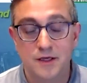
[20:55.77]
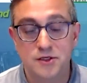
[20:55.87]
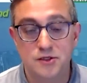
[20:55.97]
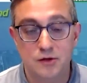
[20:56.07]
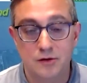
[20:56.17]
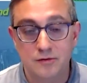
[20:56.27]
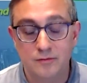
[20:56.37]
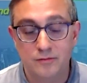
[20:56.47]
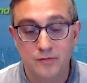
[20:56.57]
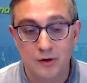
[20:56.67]
They just
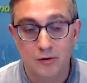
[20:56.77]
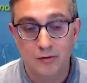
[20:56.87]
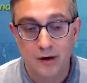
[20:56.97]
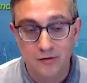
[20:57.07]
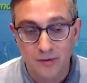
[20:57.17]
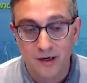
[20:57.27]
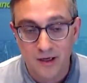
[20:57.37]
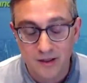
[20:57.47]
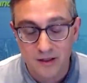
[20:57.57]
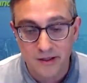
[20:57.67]
don't know how to
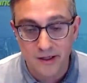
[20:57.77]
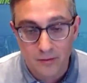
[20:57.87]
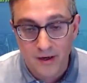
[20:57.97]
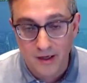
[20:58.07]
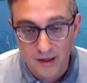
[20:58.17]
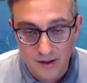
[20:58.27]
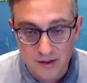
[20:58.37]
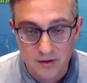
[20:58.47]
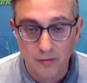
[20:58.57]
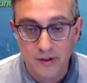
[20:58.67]
market because they don't market.
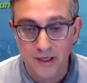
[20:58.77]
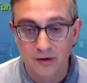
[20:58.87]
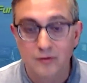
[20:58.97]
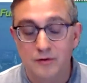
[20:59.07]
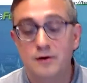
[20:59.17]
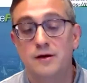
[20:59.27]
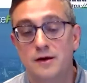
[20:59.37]
That's not what they do.